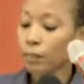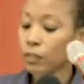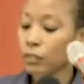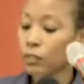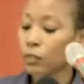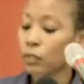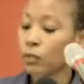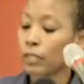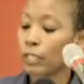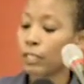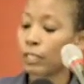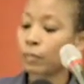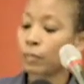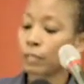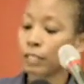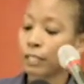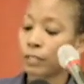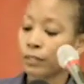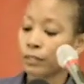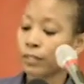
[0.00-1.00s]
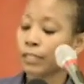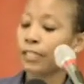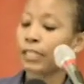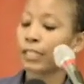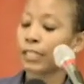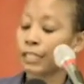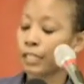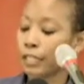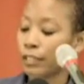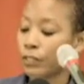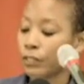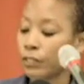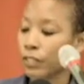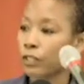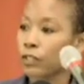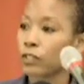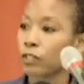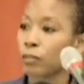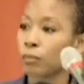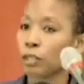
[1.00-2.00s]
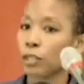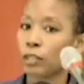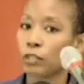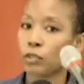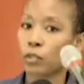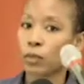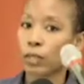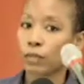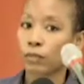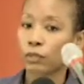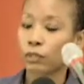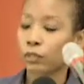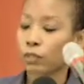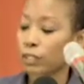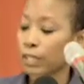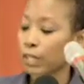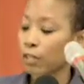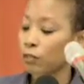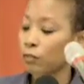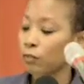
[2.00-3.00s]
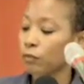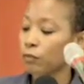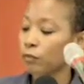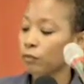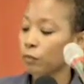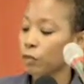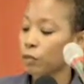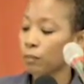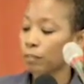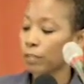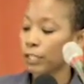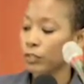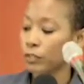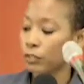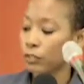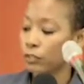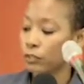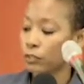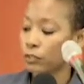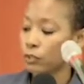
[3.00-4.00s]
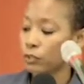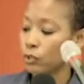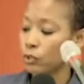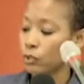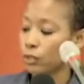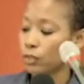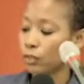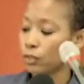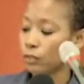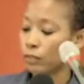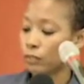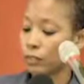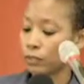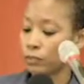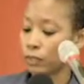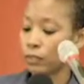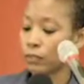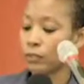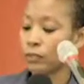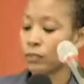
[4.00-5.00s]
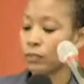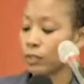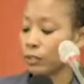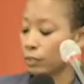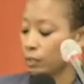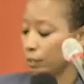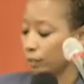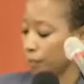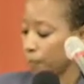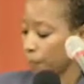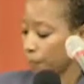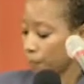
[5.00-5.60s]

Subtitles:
So in any case, that's something that you have to look out for and make sure that you do it if it's necessary.